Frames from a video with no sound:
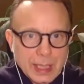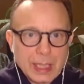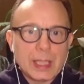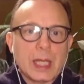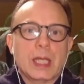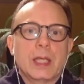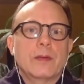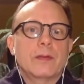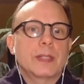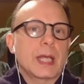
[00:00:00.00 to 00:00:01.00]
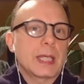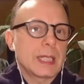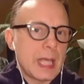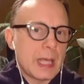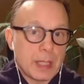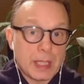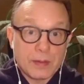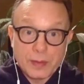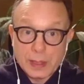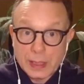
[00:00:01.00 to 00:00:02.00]
alive dynamic of
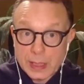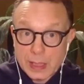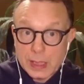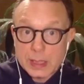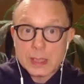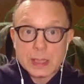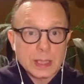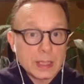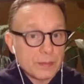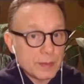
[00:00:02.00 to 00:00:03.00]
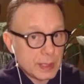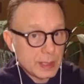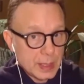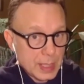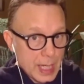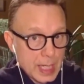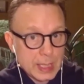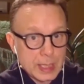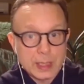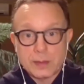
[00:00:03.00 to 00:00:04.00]
feeling this and then feeling
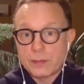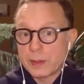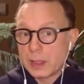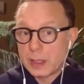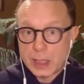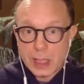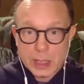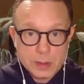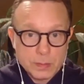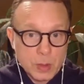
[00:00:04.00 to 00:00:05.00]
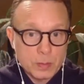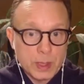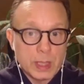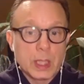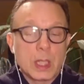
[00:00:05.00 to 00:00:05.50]
that and then feeling the next moment,